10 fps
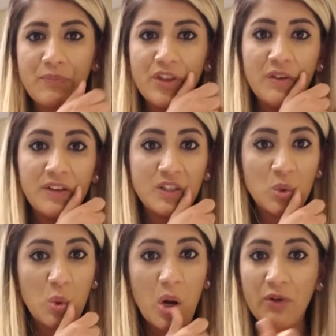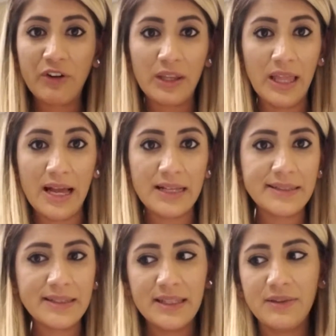If it's 12 or
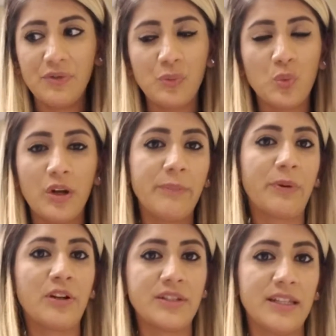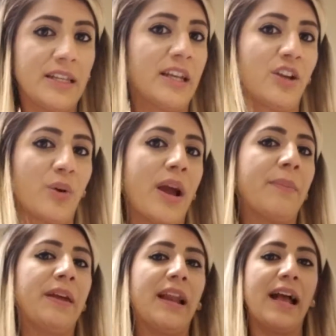less, then one person can
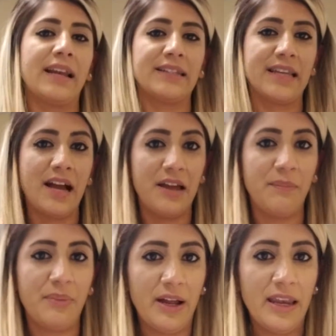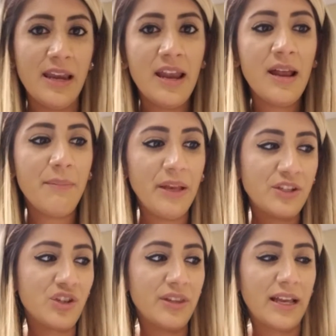grab it at a time. But make
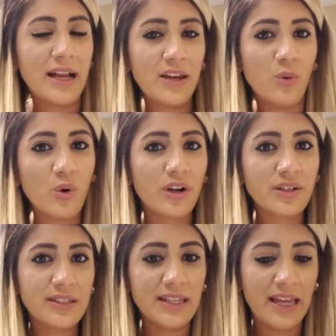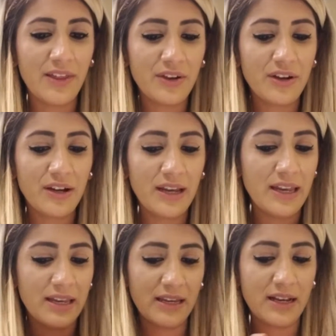sure they kind of work together
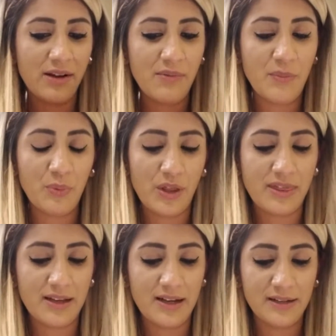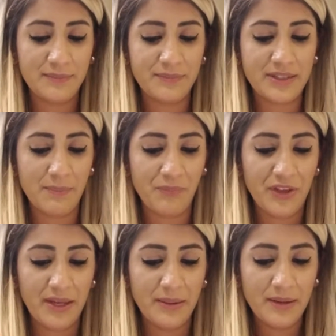and come up with
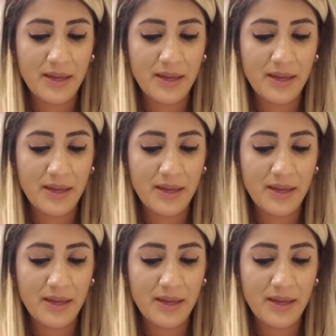something.